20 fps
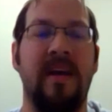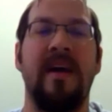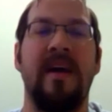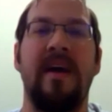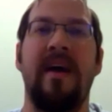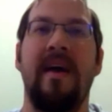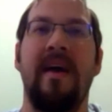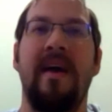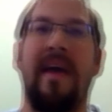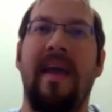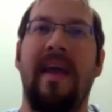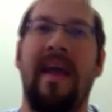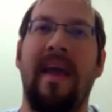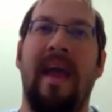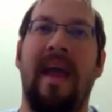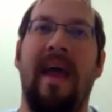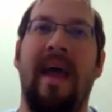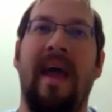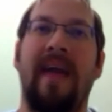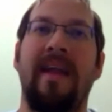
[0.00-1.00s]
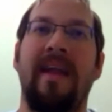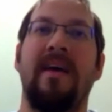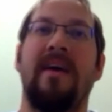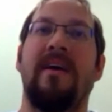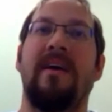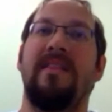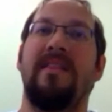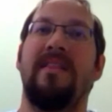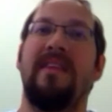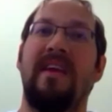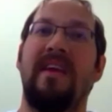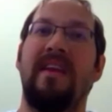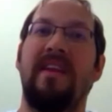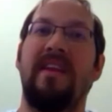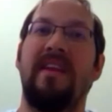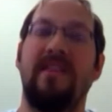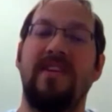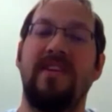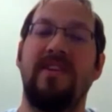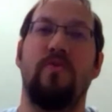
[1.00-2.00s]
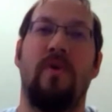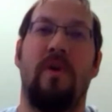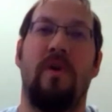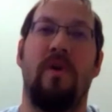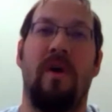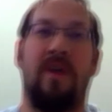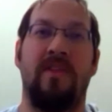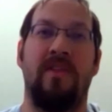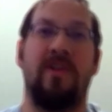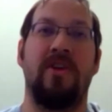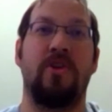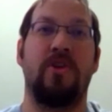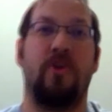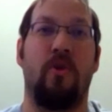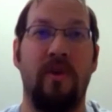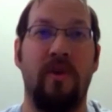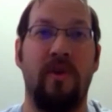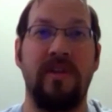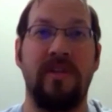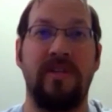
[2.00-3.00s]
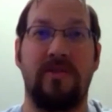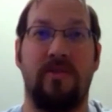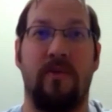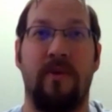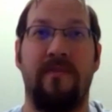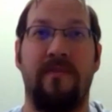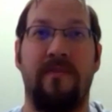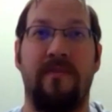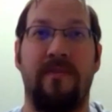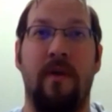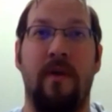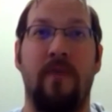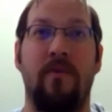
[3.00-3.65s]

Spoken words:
and the individual on the Toy Story float